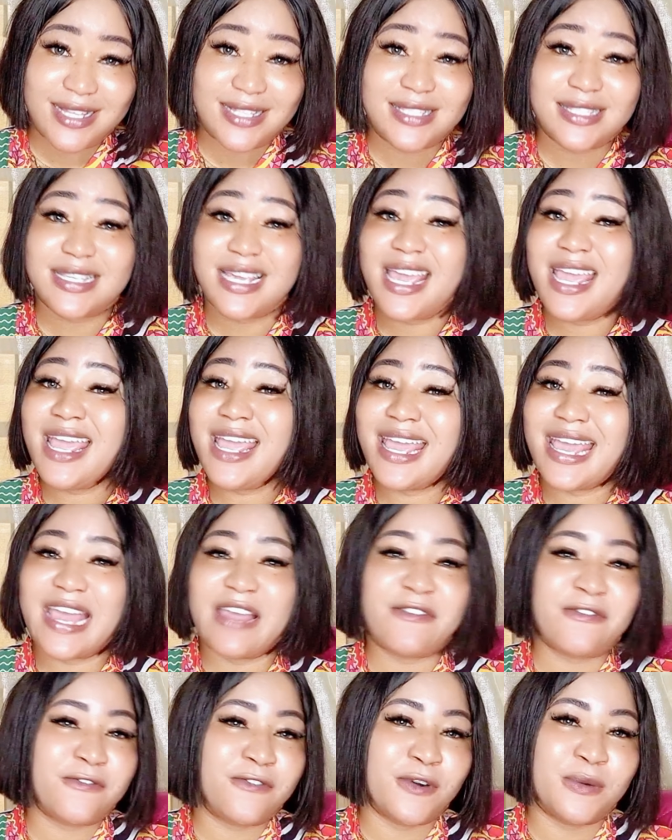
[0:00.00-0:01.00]

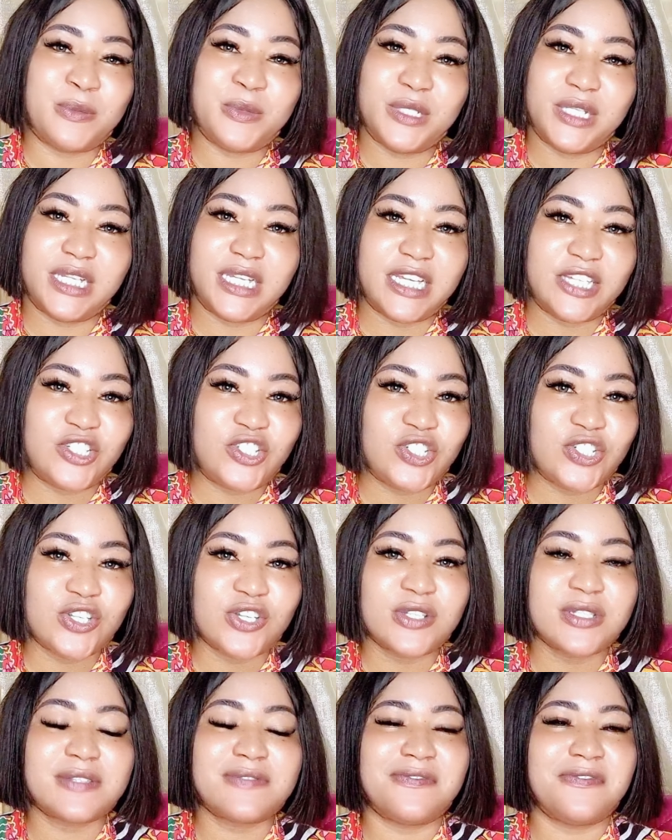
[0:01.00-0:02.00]
Skincare
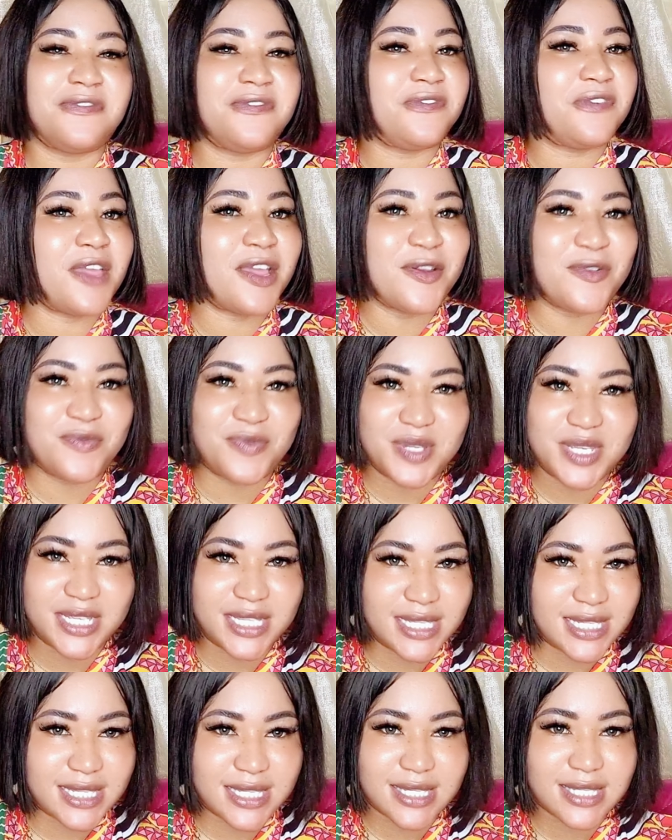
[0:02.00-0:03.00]
formulations
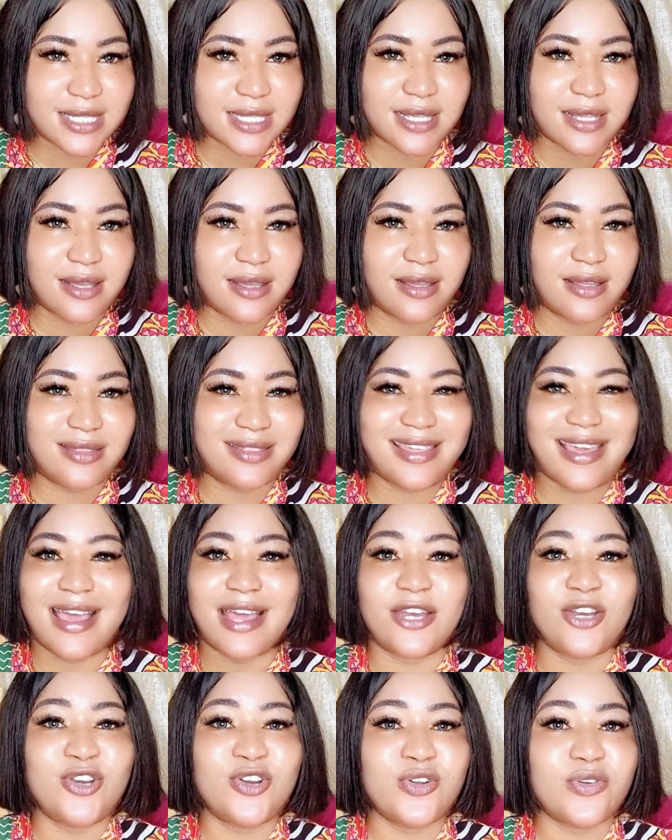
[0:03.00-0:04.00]
varies. They
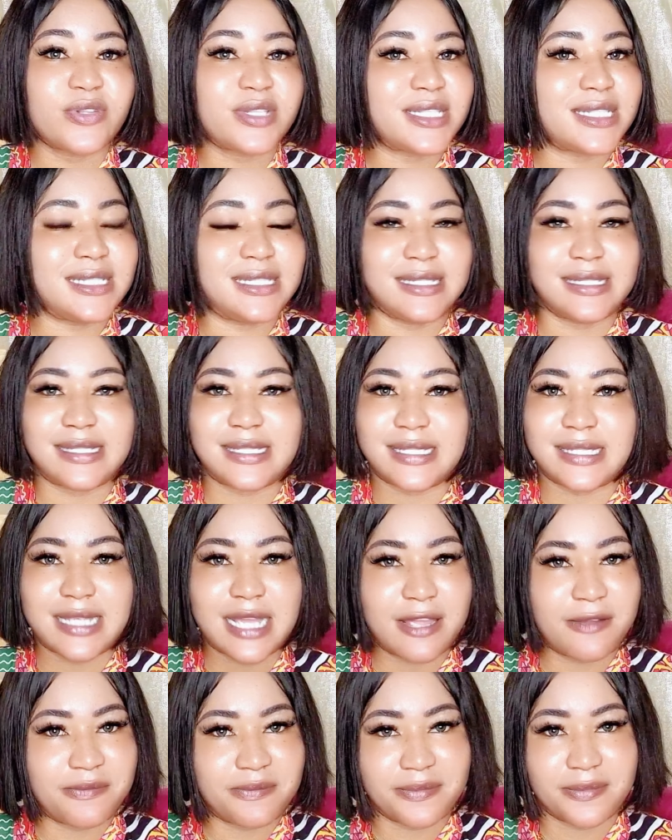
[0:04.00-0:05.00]
are not the
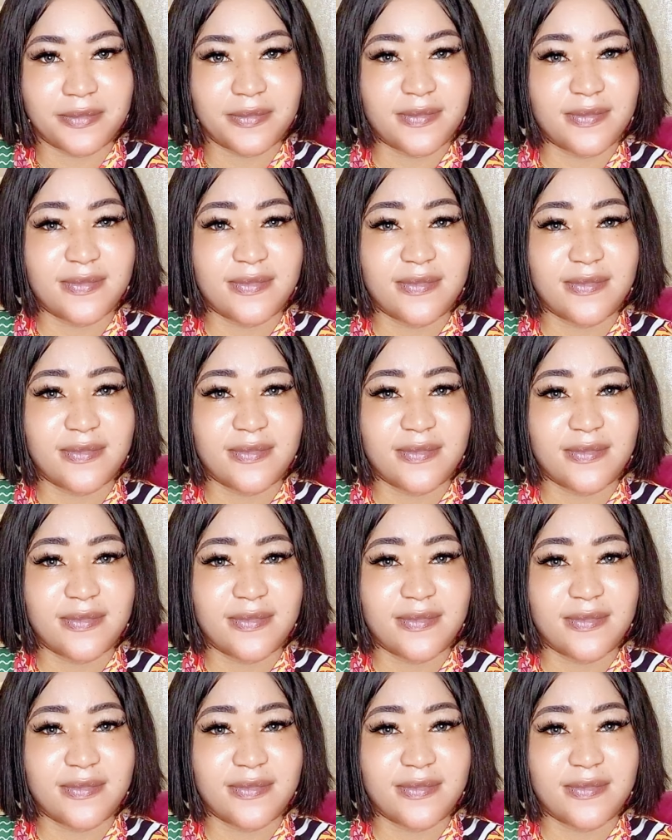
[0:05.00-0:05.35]
same.